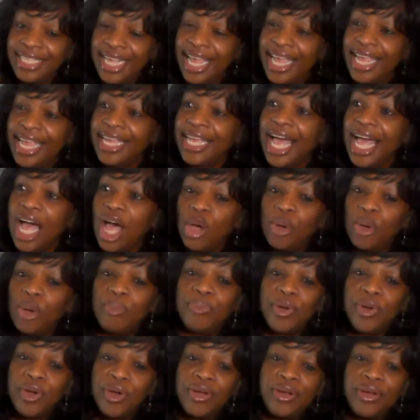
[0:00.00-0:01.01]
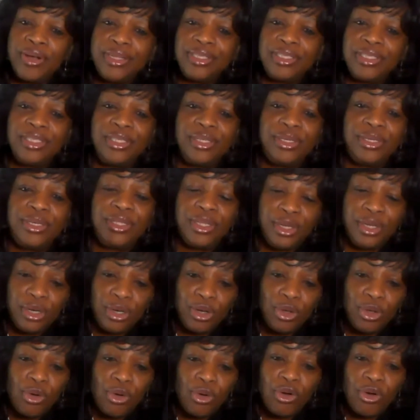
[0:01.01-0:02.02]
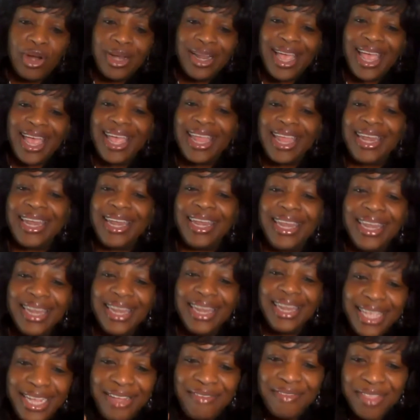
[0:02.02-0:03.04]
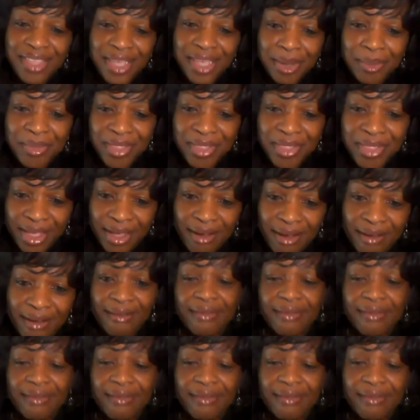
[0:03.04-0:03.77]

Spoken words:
take our burdens to the Lord and leave them there.